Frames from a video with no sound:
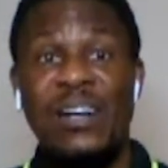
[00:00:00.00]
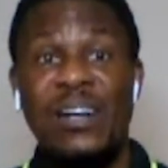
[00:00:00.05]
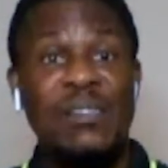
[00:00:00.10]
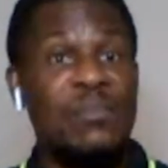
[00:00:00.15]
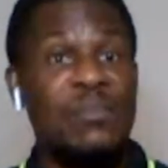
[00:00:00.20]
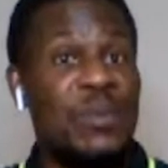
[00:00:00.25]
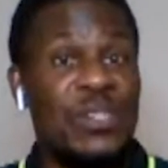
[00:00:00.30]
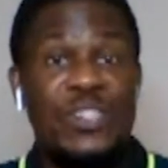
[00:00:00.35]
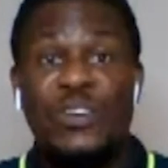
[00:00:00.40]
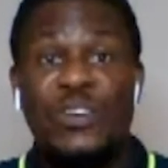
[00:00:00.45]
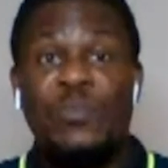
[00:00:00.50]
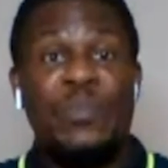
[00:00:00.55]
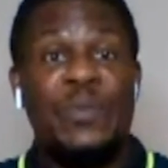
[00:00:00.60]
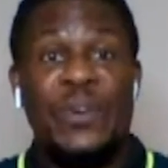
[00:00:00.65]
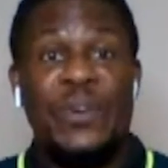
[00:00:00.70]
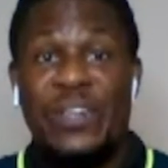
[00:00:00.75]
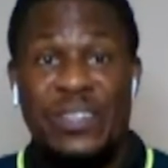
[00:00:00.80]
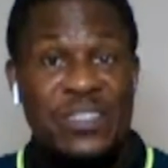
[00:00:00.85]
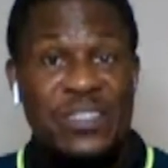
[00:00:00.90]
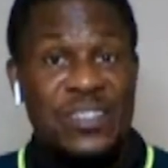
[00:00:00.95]
but no
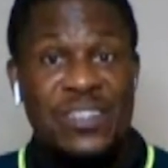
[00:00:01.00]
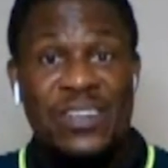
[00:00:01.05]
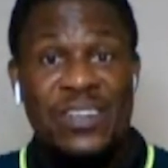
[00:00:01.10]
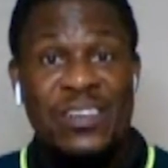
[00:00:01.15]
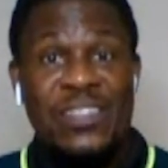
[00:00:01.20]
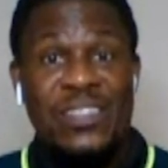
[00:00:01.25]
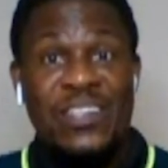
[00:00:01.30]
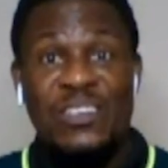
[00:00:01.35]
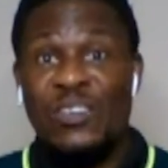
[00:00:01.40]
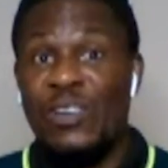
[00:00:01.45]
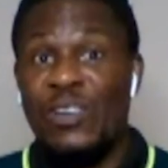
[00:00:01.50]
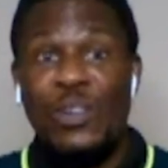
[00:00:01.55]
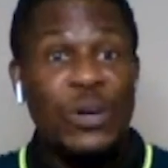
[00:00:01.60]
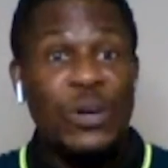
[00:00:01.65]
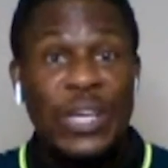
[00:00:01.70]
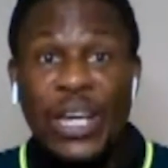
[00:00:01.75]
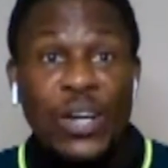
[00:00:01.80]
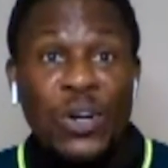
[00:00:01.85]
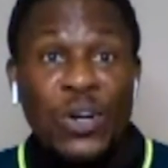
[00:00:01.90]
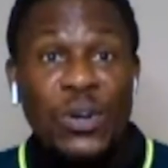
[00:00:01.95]
points. They were
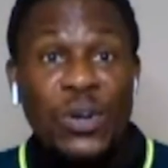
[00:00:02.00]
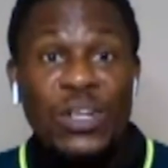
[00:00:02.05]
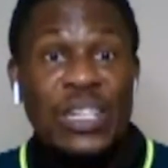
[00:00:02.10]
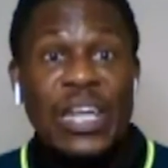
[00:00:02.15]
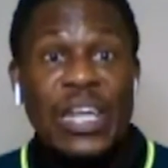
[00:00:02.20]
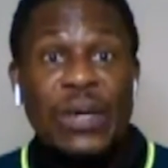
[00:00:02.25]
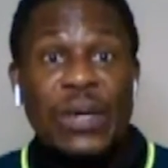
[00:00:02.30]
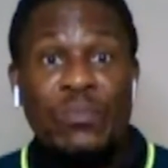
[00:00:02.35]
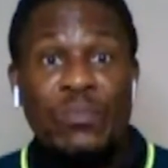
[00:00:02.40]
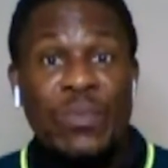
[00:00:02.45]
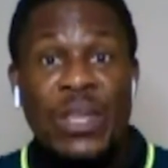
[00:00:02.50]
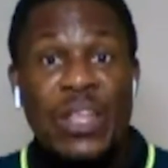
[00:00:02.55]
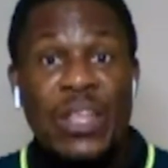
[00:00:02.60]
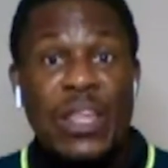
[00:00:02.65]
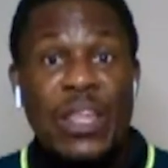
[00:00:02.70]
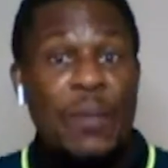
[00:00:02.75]
looking good. They